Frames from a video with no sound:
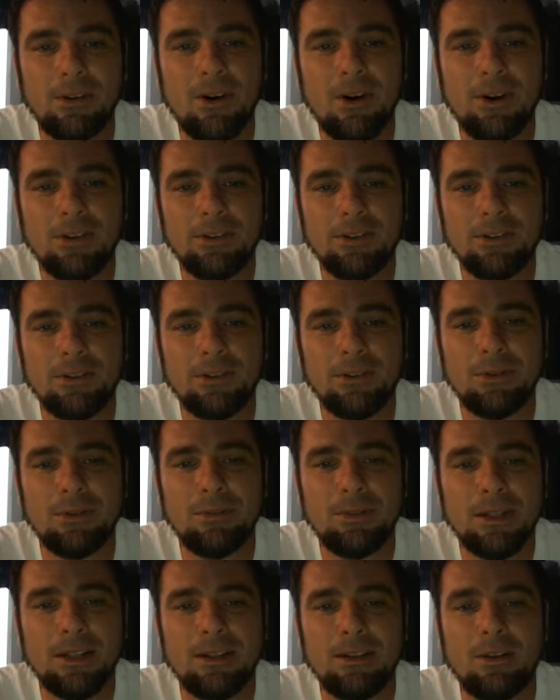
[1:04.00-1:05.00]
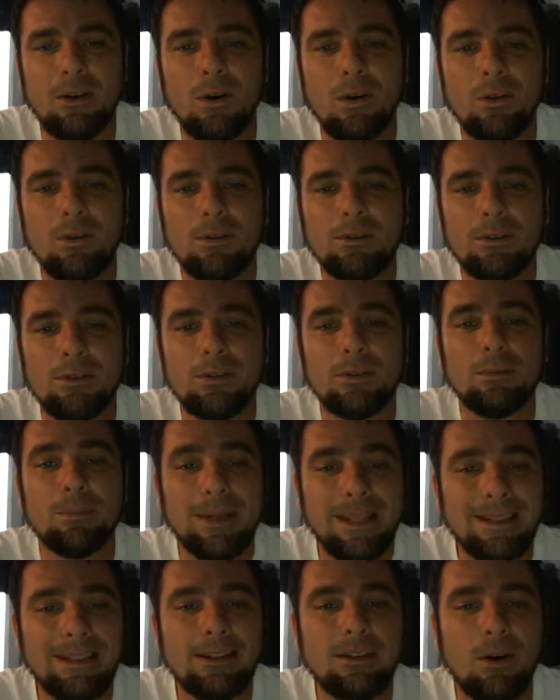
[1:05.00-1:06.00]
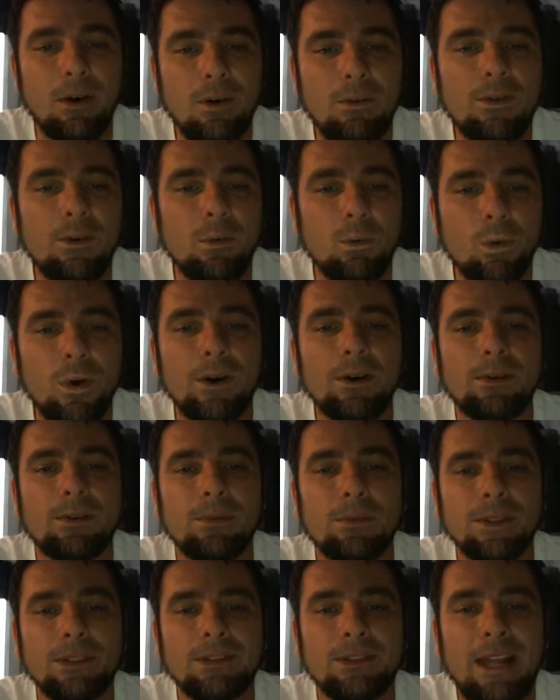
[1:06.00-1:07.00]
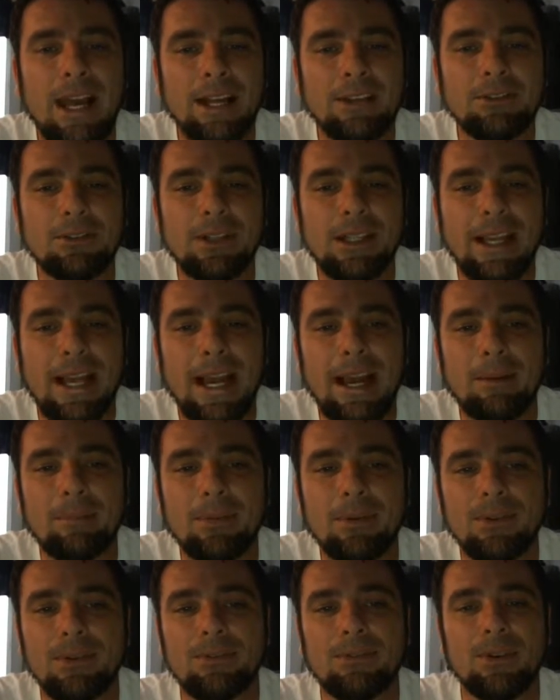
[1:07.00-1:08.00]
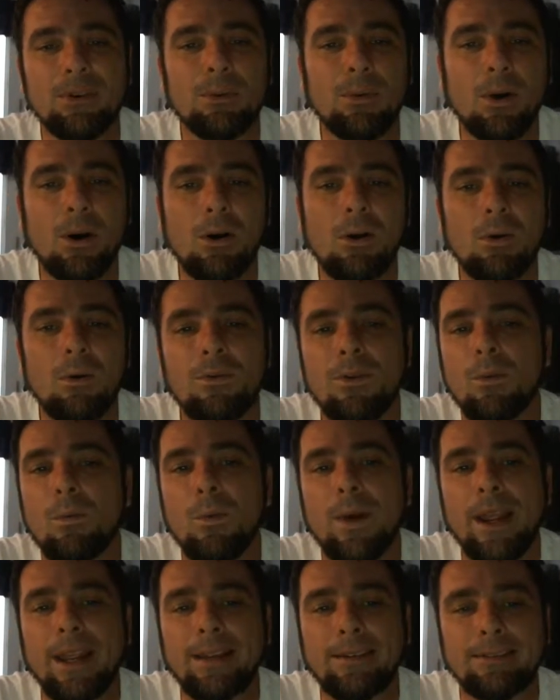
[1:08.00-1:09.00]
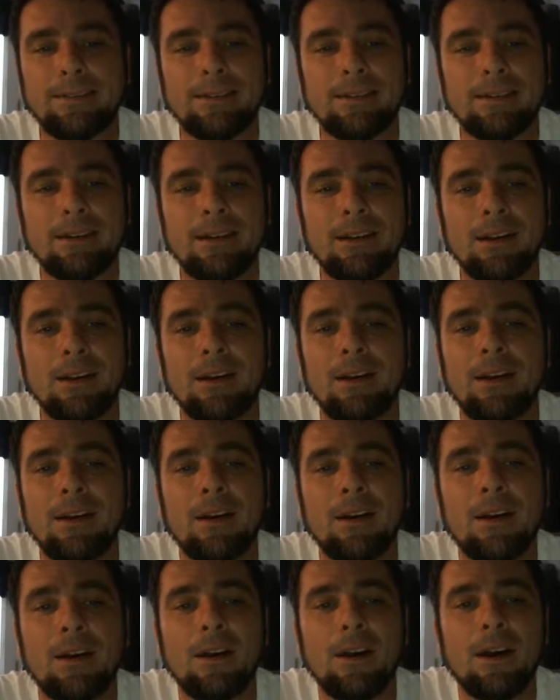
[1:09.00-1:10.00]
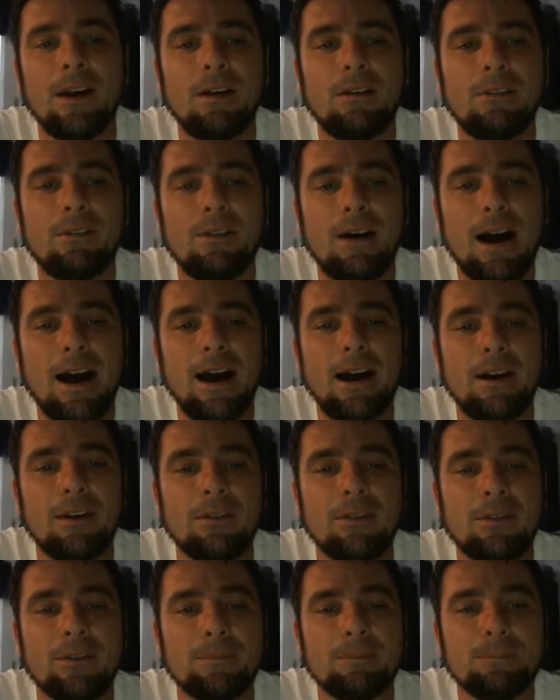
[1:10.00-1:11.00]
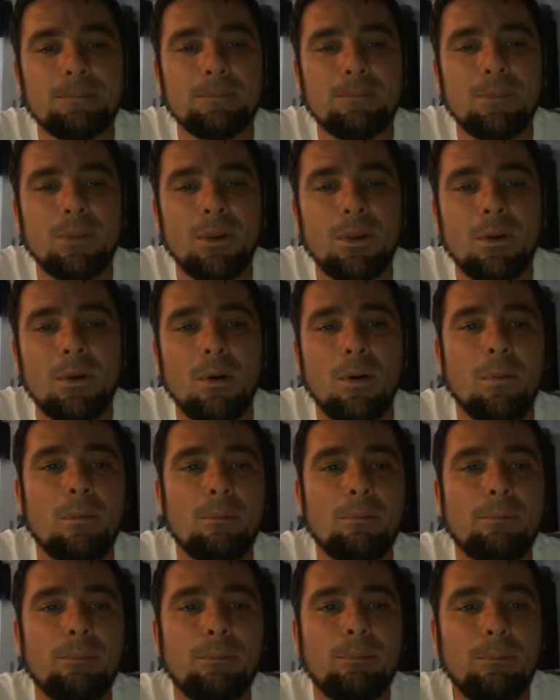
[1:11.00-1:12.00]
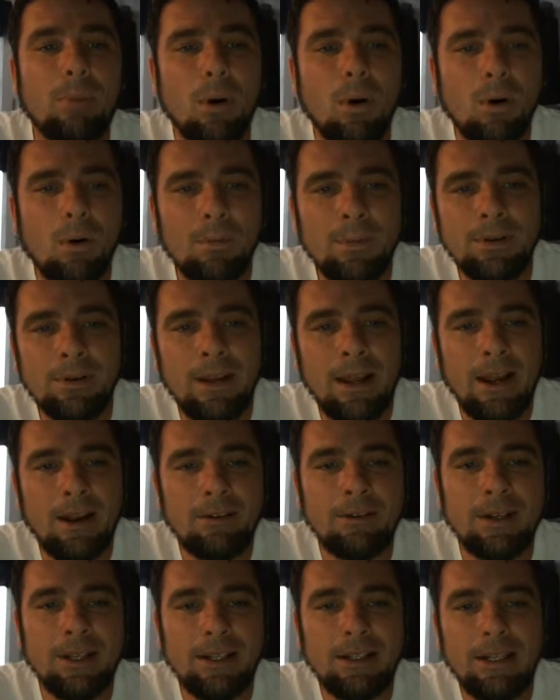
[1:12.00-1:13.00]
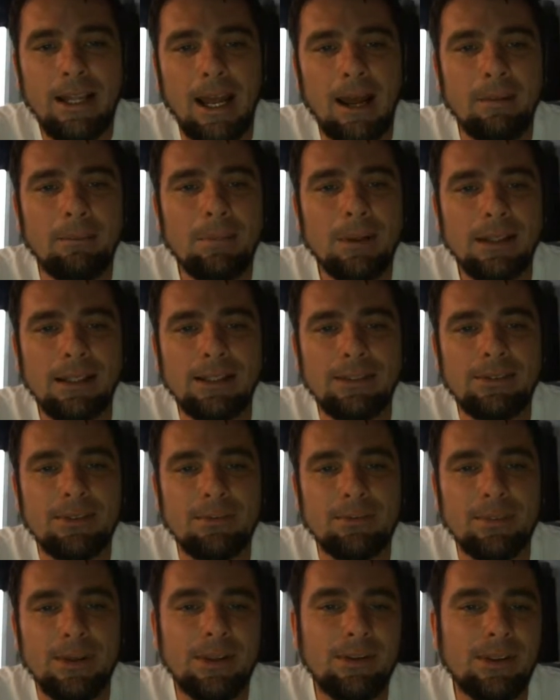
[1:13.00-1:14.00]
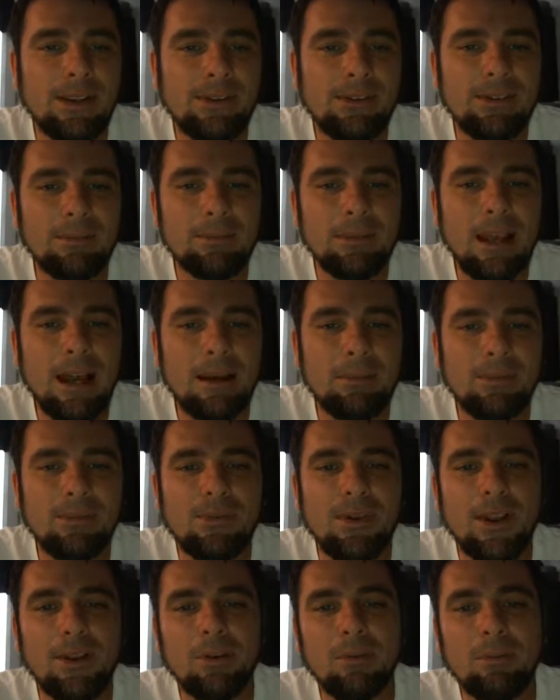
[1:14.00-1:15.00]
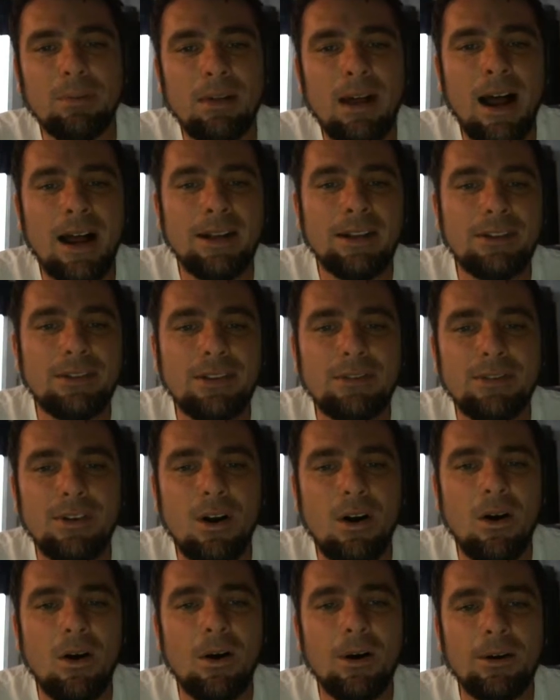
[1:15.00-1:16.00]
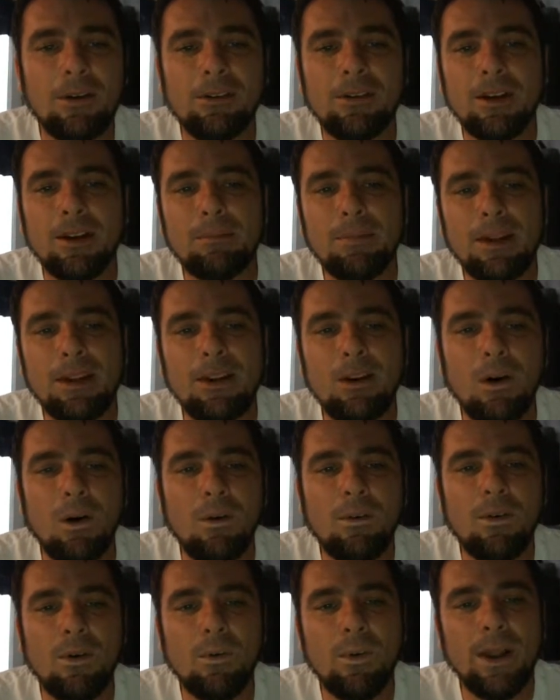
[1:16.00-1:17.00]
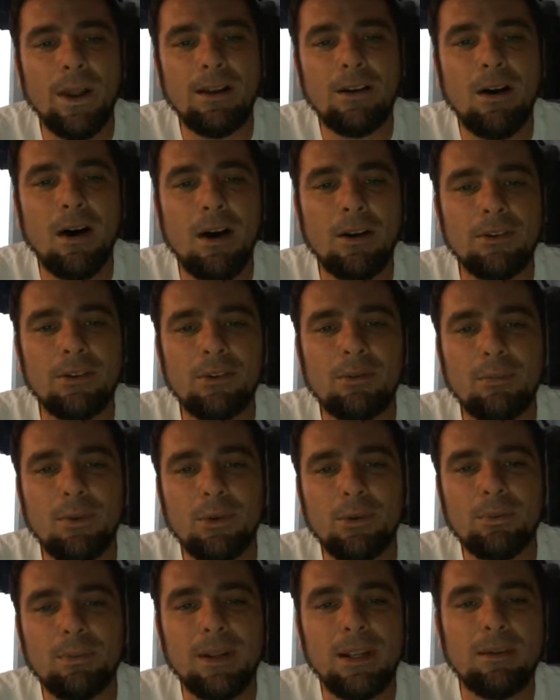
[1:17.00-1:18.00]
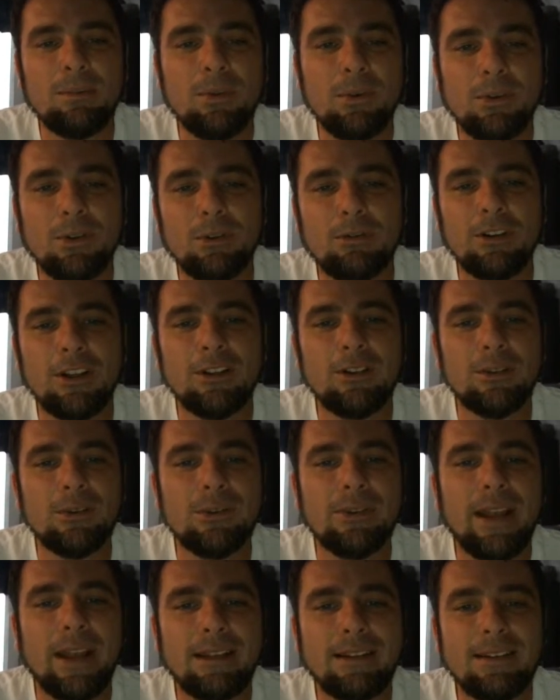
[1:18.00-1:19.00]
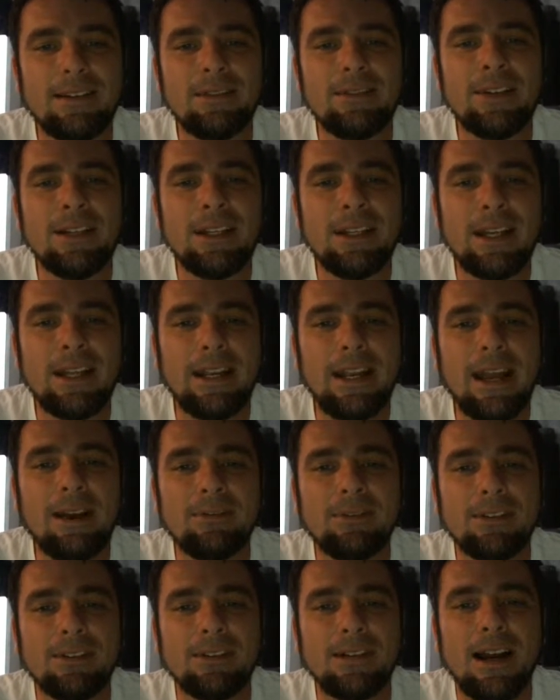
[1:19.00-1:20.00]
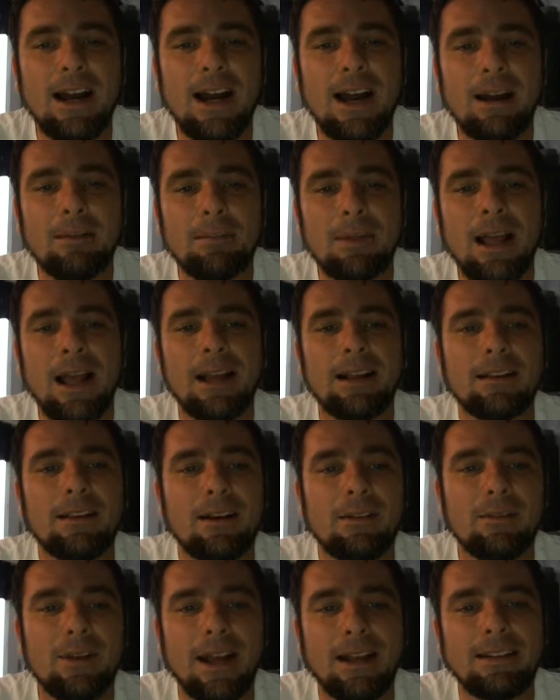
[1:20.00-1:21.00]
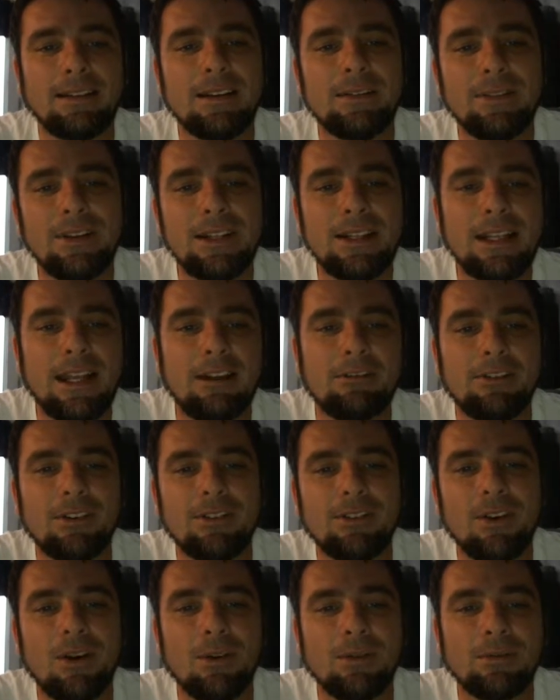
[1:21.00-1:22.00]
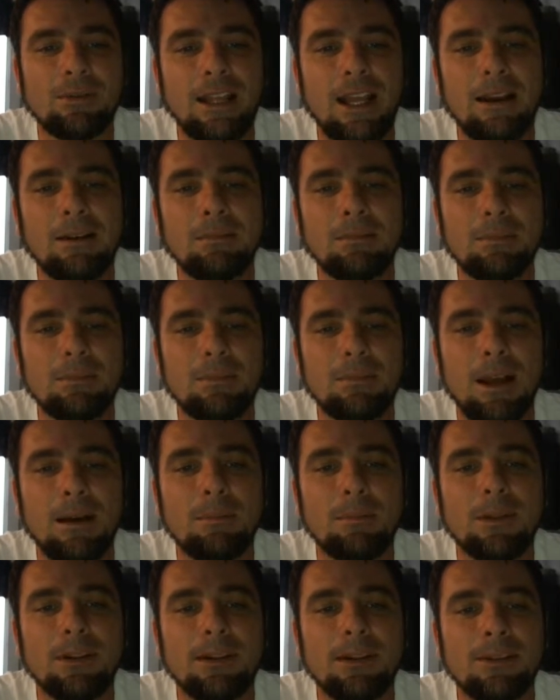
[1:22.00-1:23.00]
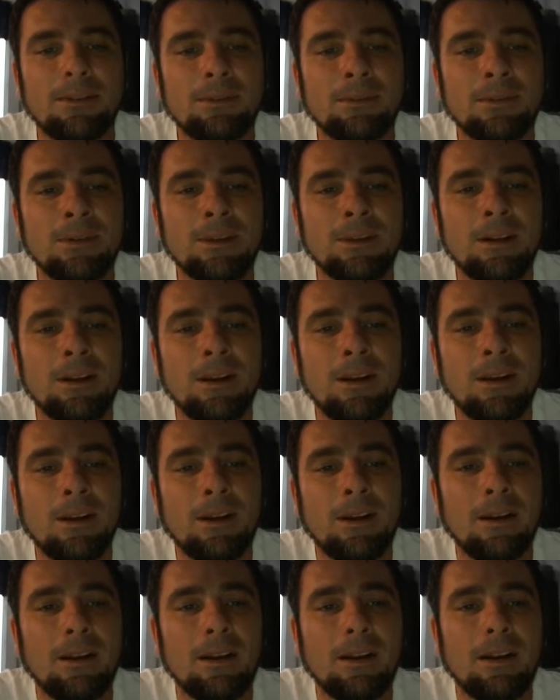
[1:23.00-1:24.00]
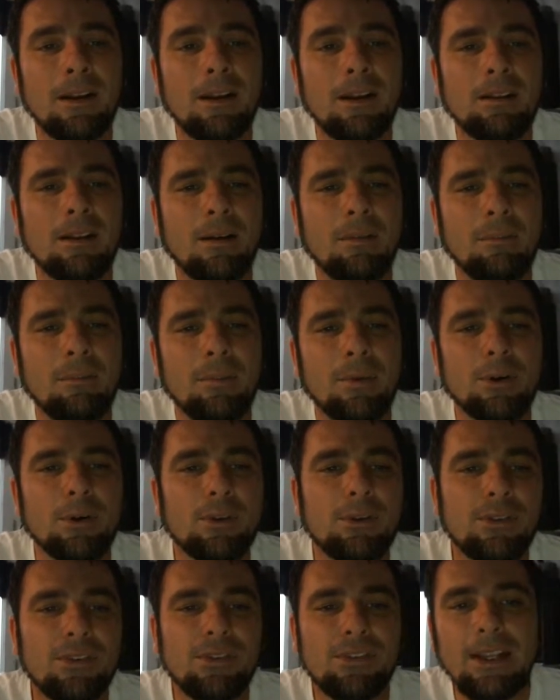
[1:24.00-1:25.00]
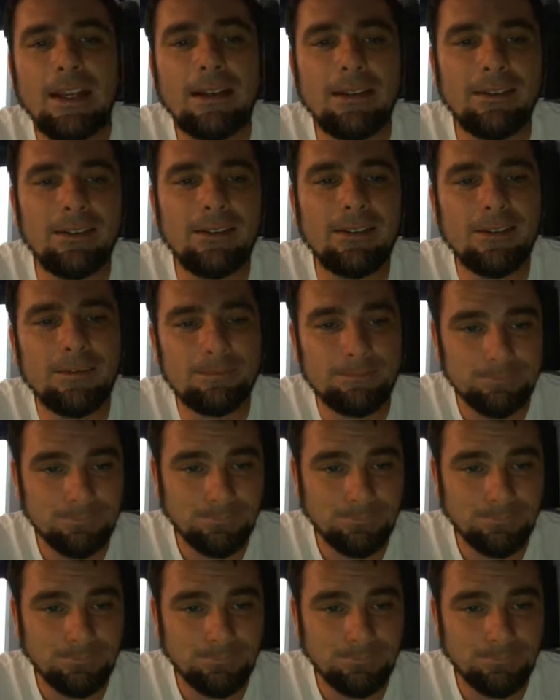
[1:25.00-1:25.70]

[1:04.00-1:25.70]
larger due to being overworked, which naturally happens if you are overweight. 5, pulmonary embolism is a sometimes fatal blockage of an artery. Being overweight causes most people to reduce activity, and after time, lack of activity can result in embolisms. Number 6,